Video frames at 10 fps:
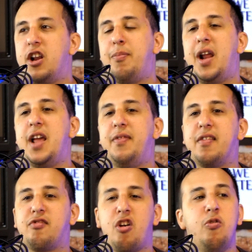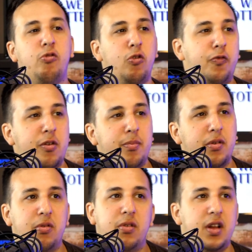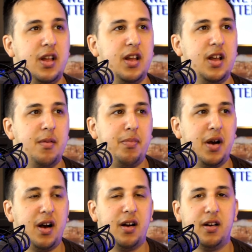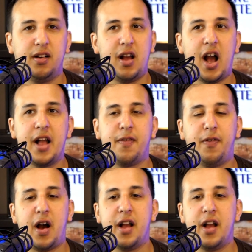play this total football, but I, I